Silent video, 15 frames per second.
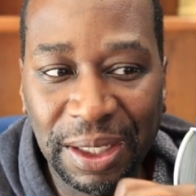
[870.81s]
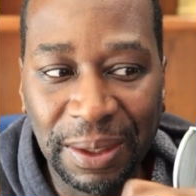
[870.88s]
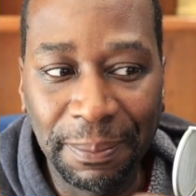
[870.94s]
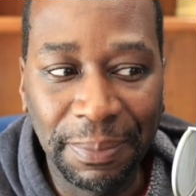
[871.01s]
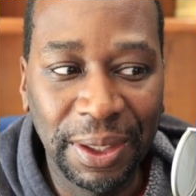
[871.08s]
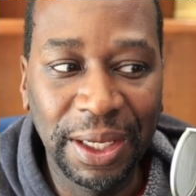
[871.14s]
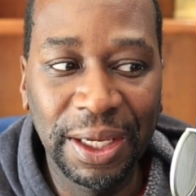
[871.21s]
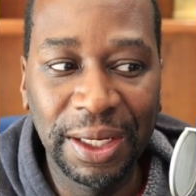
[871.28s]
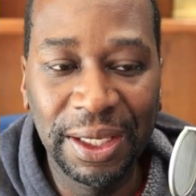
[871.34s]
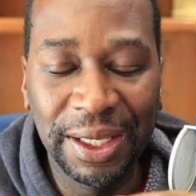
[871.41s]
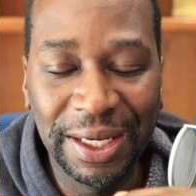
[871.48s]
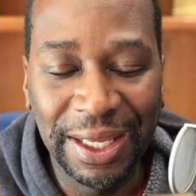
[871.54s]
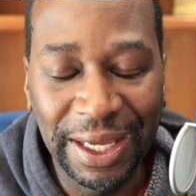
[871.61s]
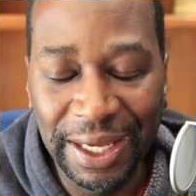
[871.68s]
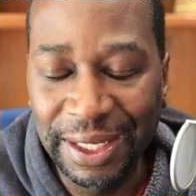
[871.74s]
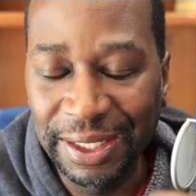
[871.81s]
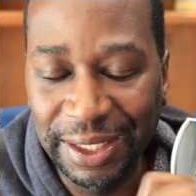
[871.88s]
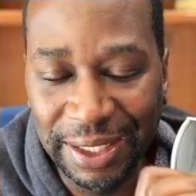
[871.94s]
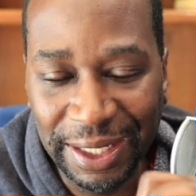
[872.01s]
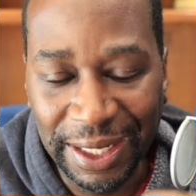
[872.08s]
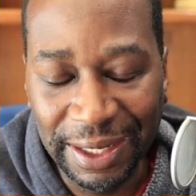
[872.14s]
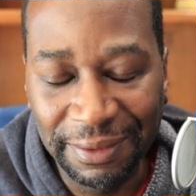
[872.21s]
complaining and hating
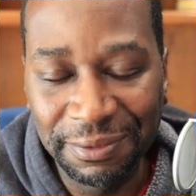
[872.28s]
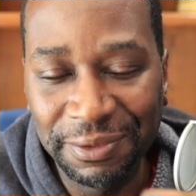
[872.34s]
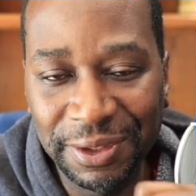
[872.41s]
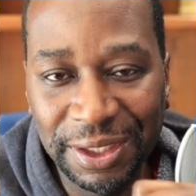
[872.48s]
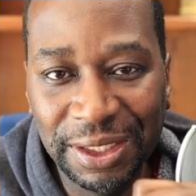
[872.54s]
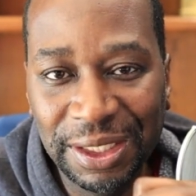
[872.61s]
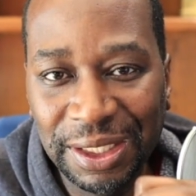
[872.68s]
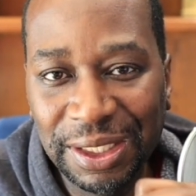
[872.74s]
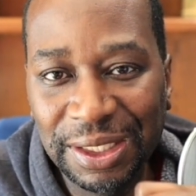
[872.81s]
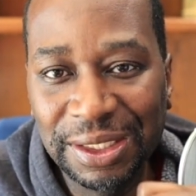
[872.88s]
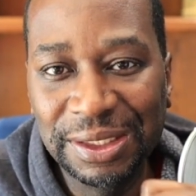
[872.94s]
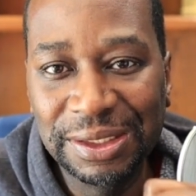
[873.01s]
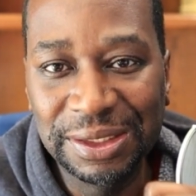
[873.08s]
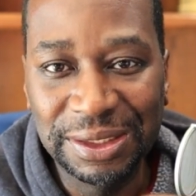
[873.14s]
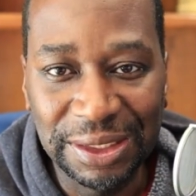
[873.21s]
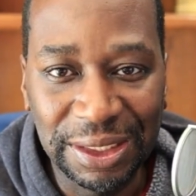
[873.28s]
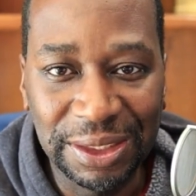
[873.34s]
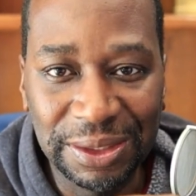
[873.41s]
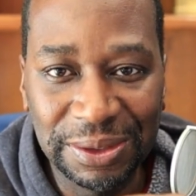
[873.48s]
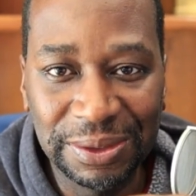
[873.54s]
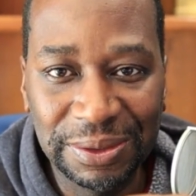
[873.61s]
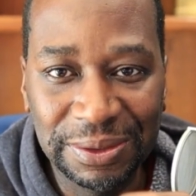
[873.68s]
it every
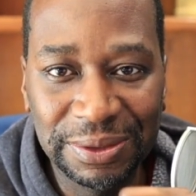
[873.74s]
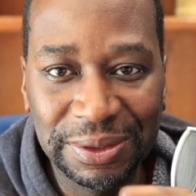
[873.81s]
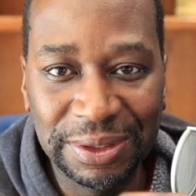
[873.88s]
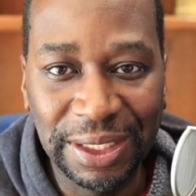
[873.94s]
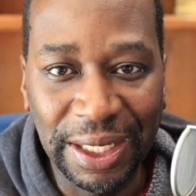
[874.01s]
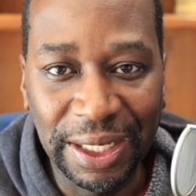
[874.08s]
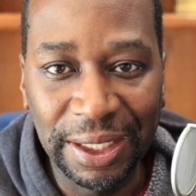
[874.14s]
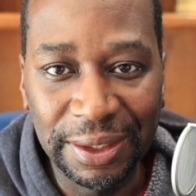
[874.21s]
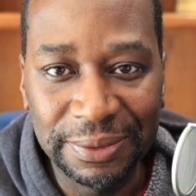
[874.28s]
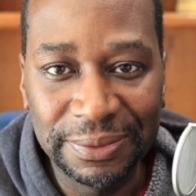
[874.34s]
single day.